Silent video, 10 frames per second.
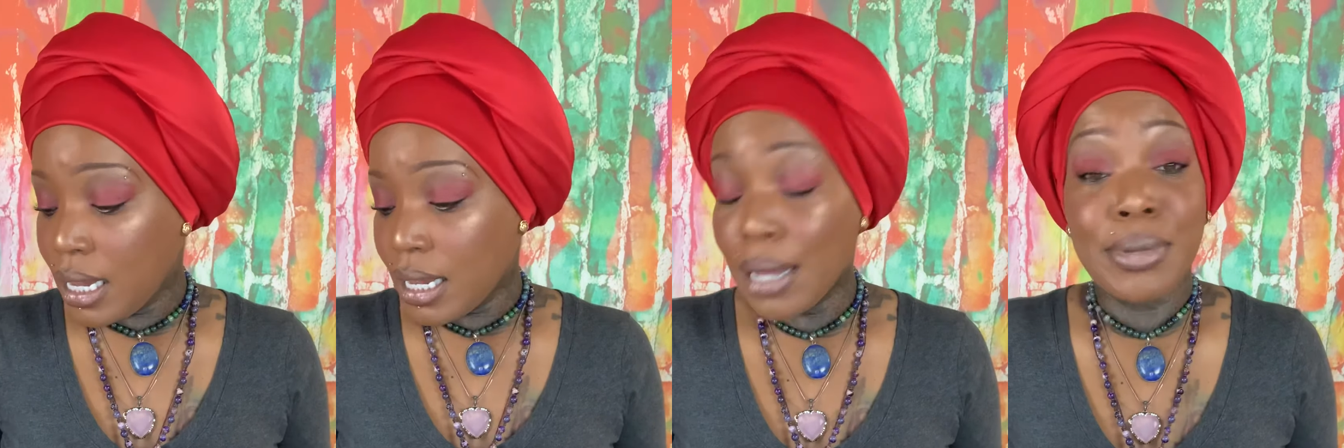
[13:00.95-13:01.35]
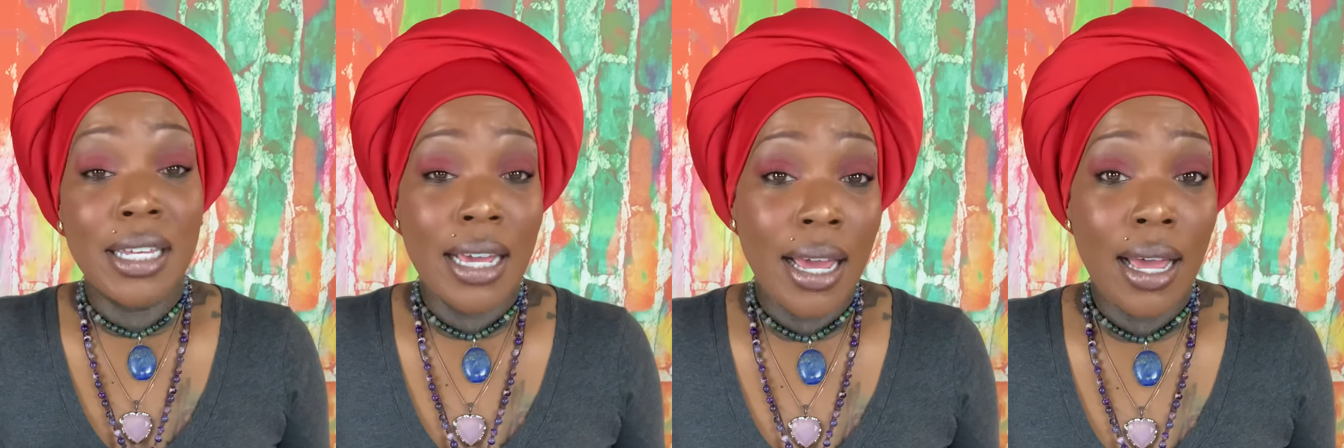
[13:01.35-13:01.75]

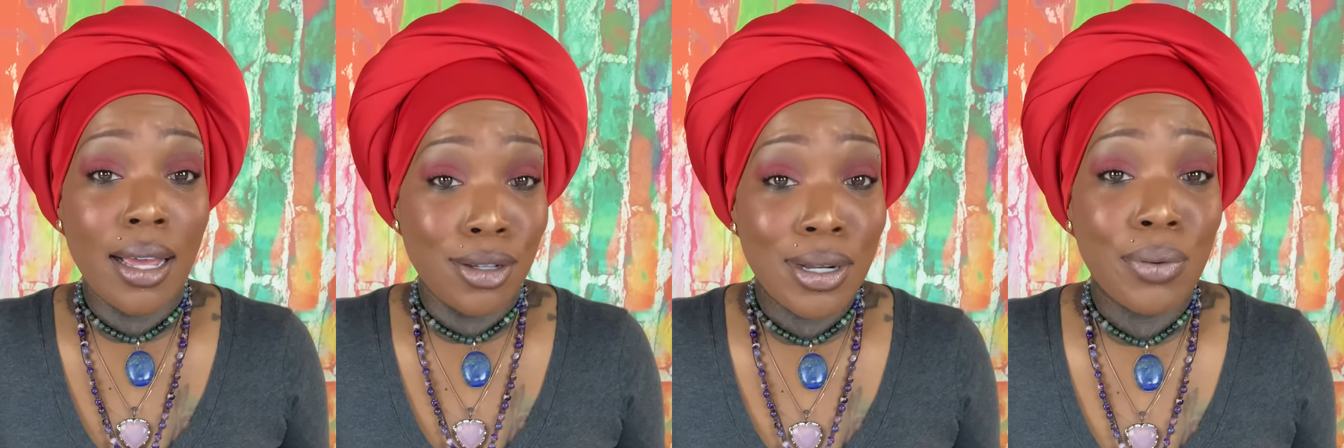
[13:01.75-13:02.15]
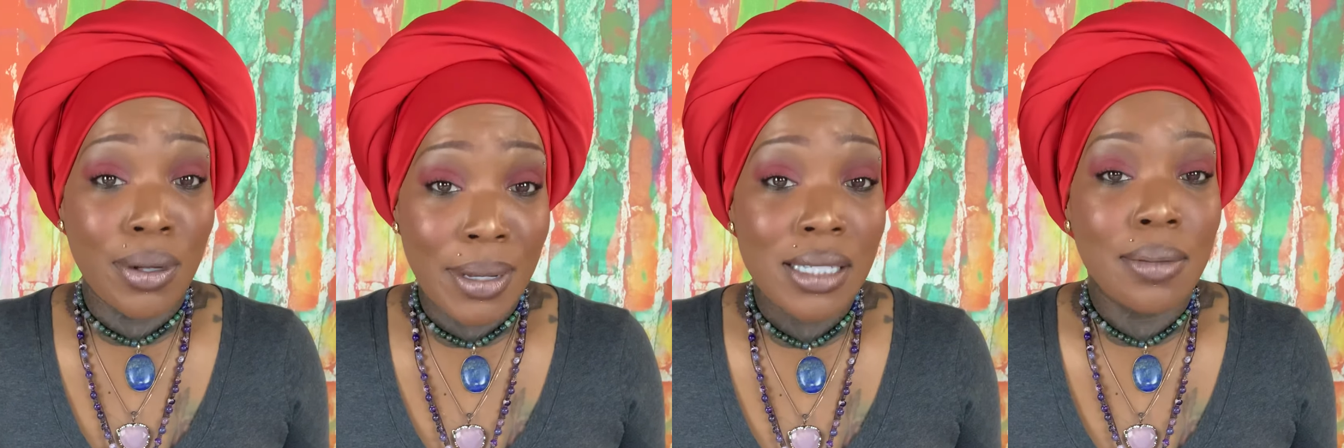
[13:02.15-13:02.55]
yeah, I want to
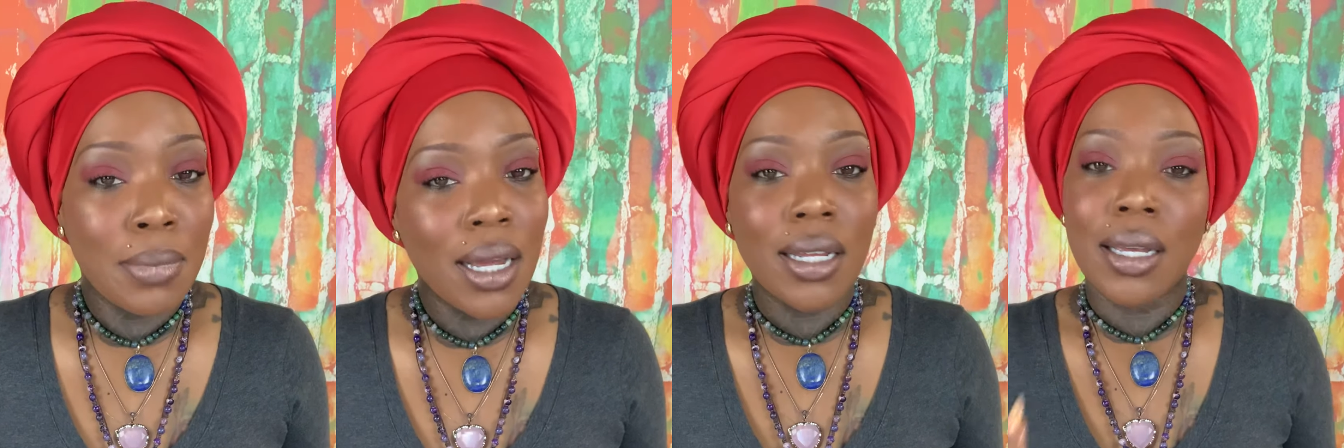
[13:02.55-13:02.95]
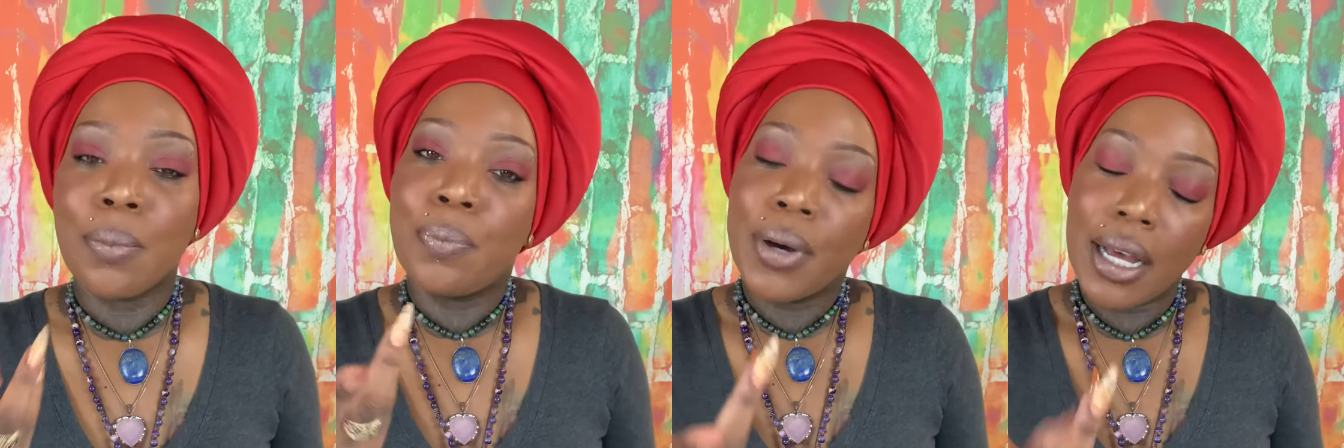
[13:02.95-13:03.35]
make some money,
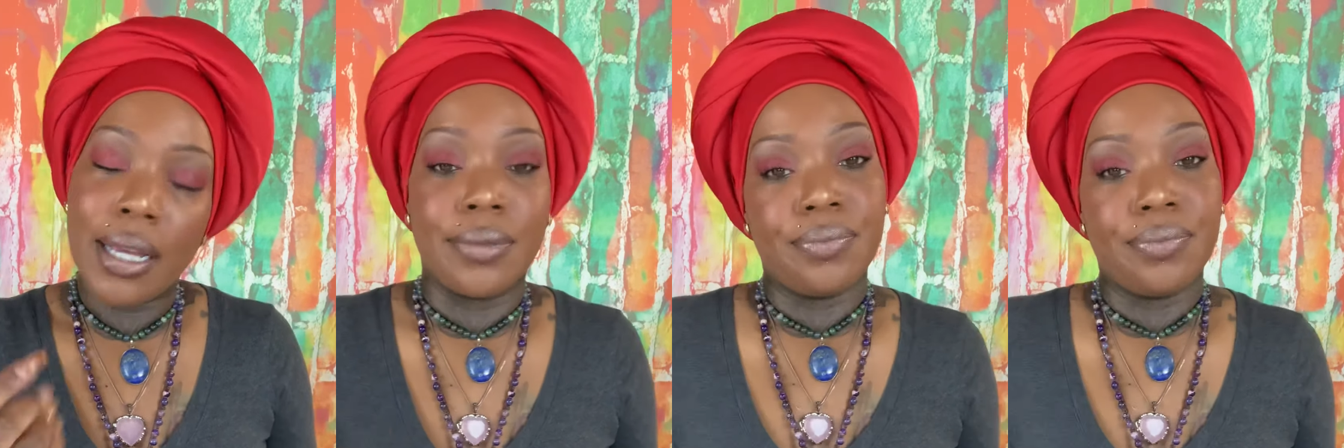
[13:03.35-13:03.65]
but